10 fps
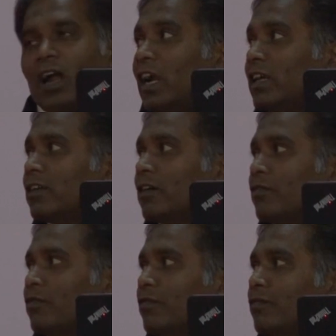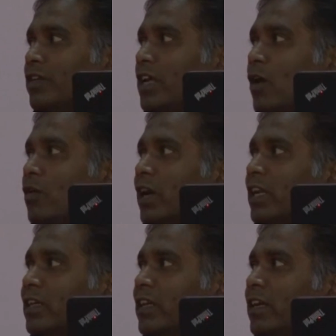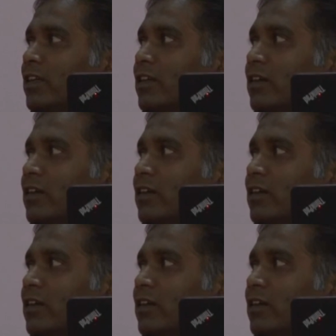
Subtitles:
And we have connected